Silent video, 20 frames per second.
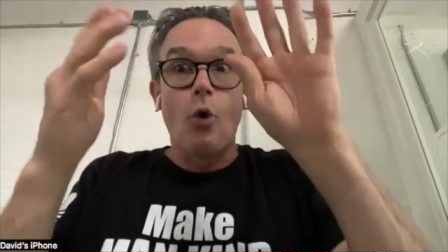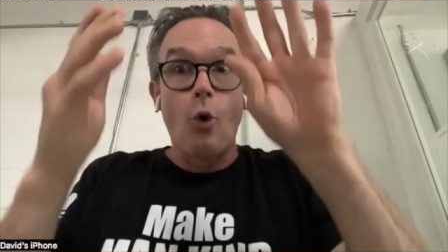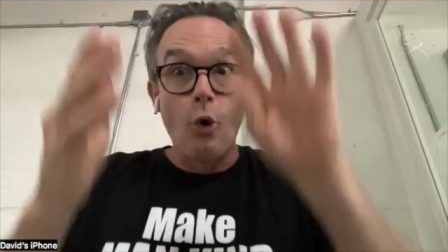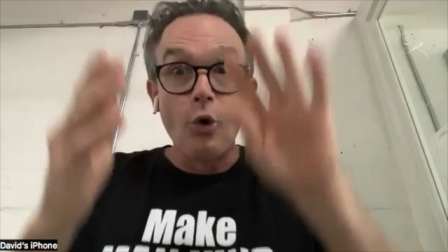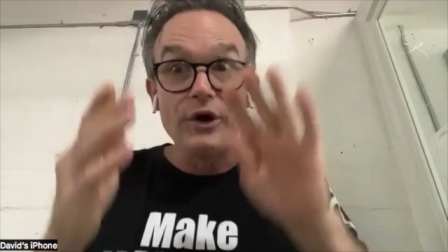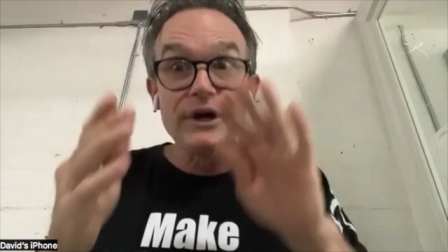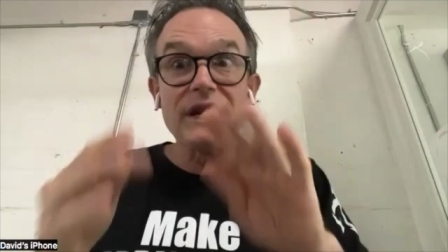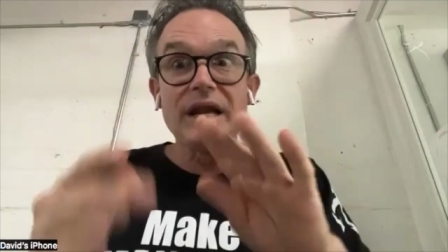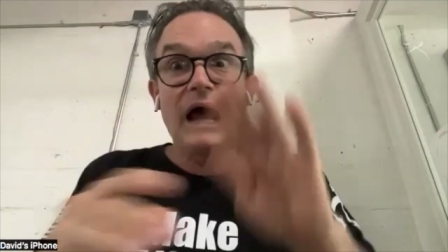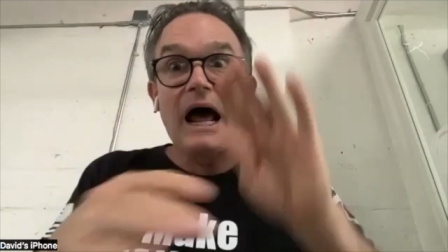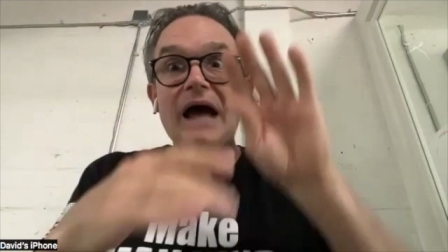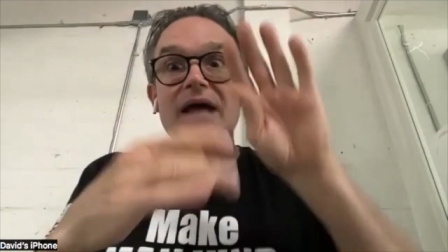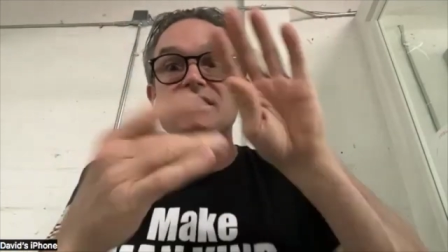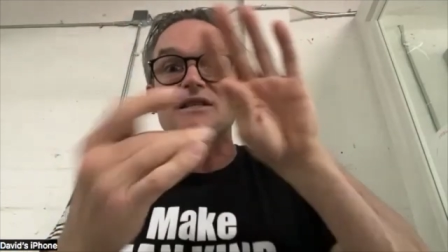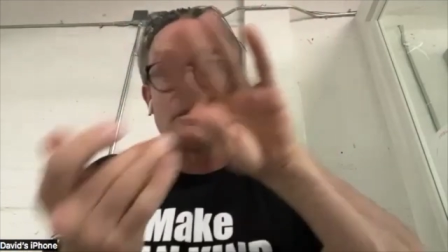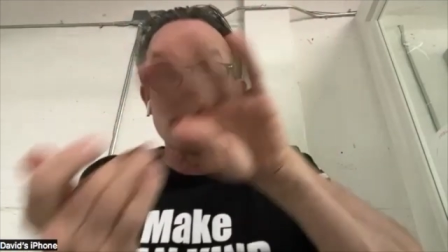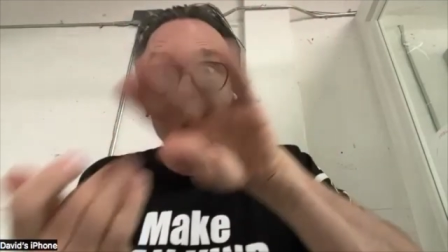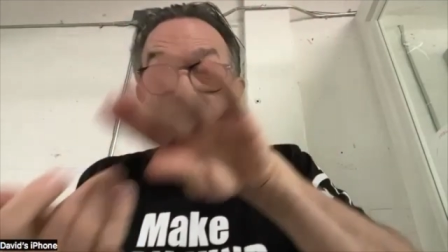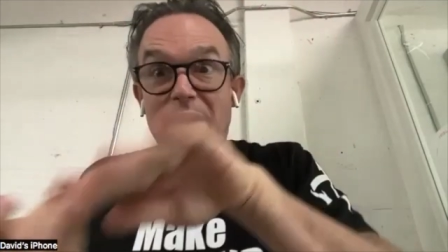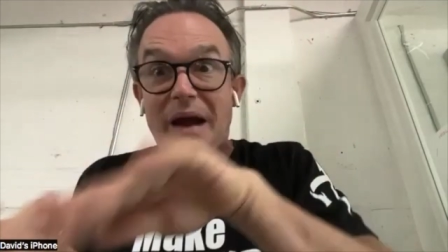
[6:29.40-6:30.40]

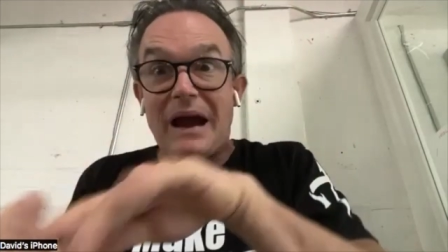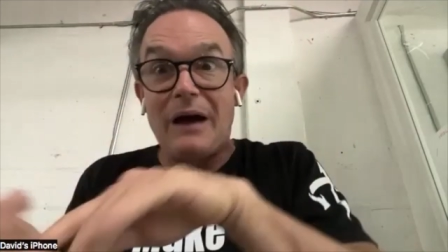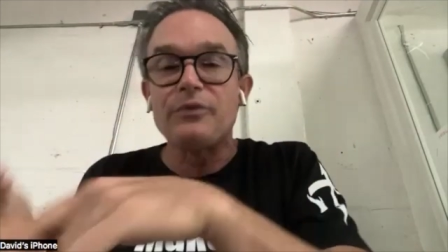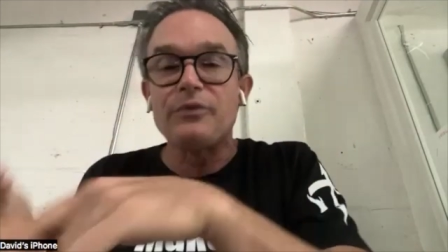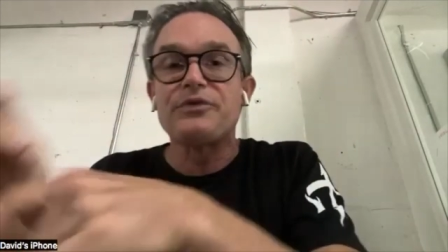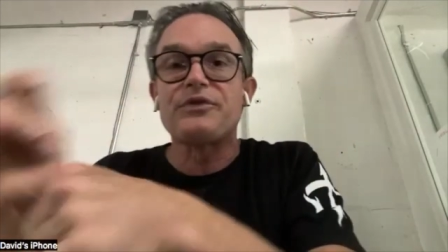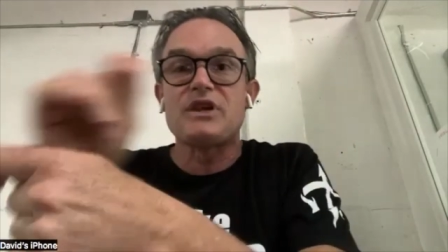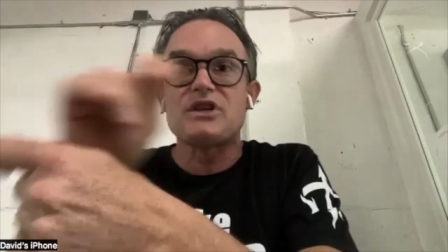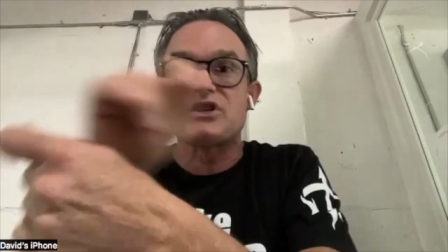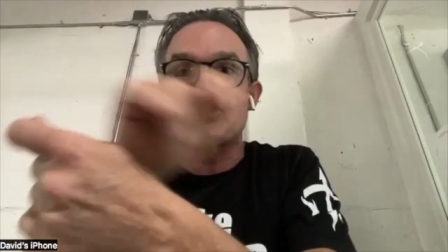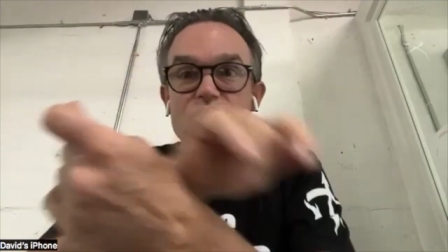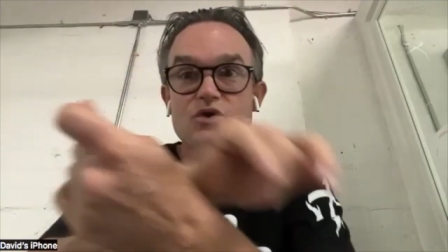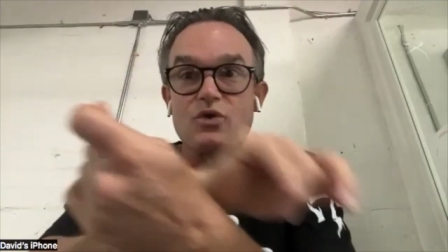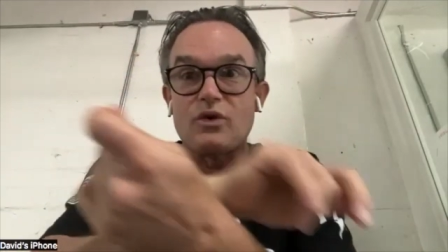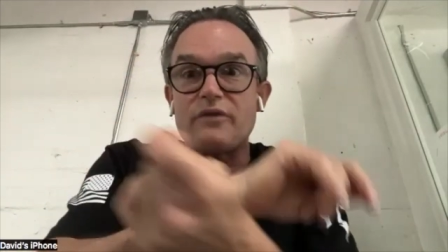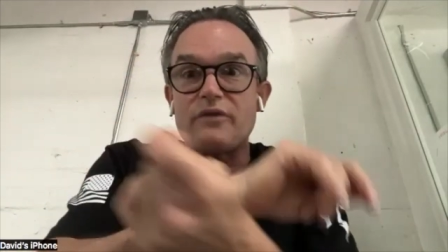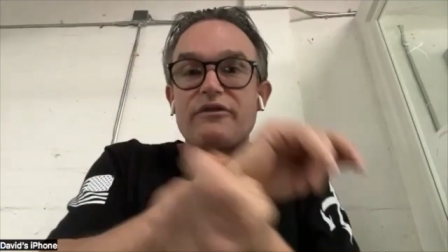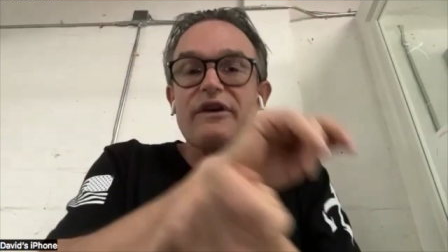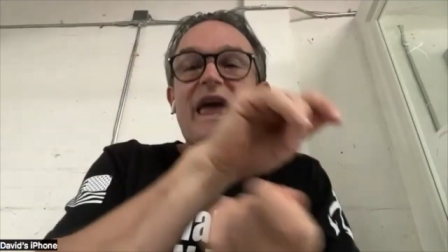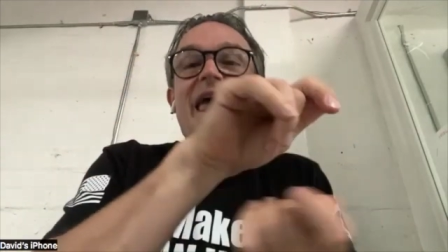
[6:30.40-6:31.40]
organized about this
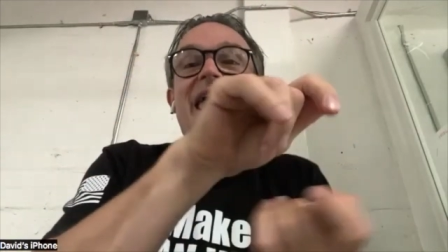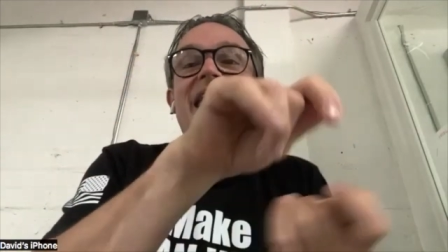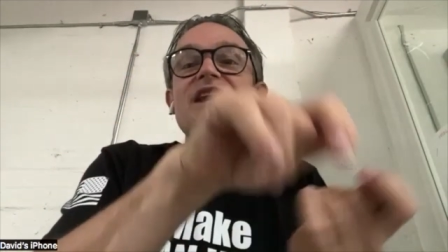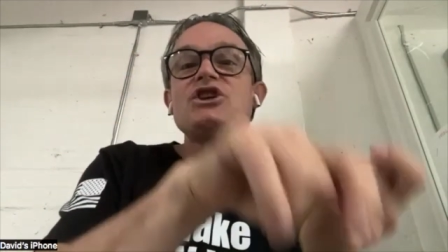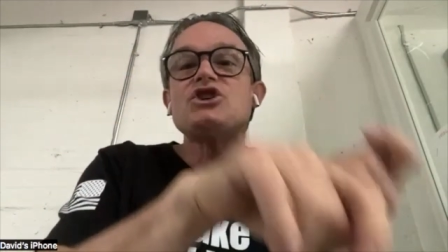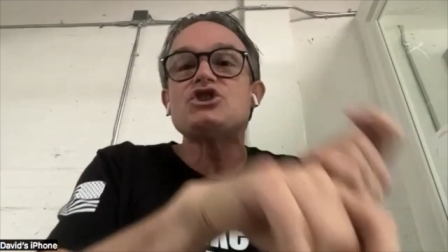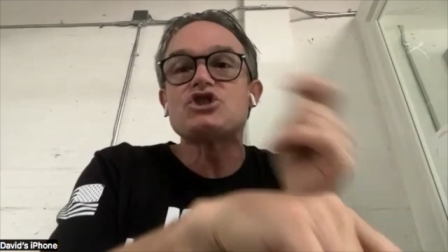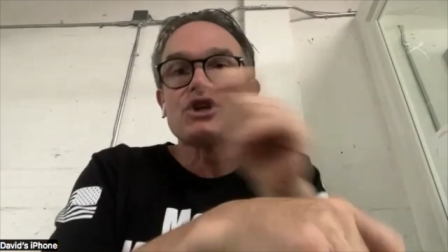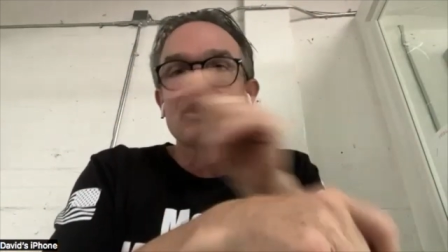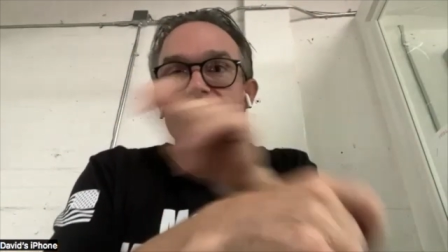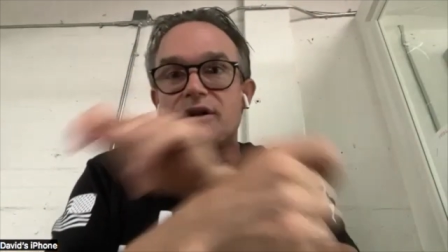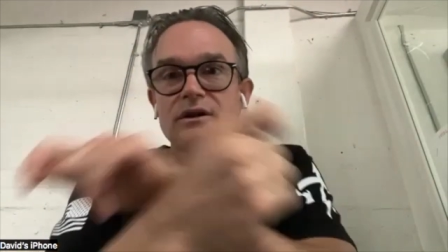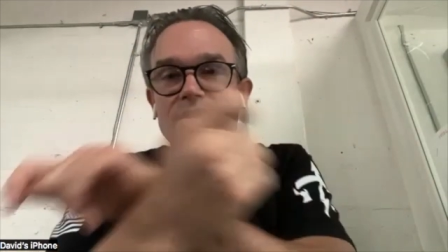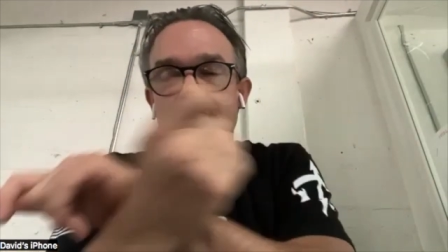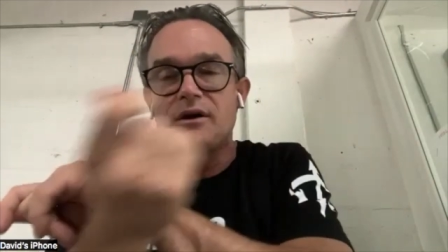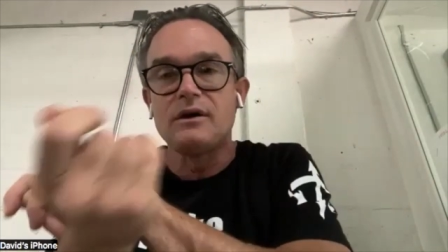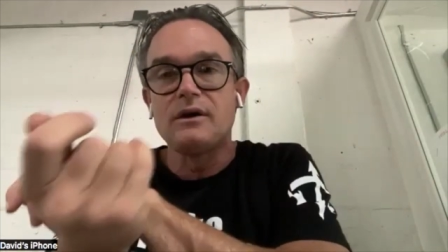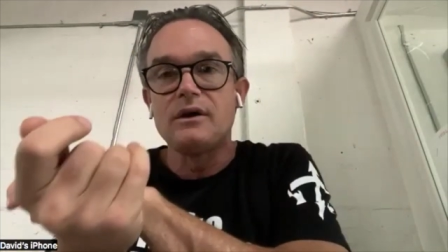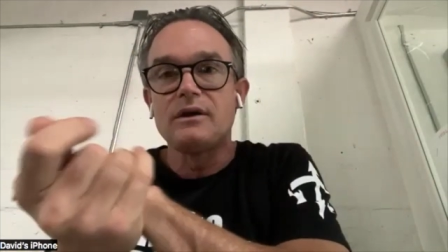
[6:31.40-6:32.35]
sort of engine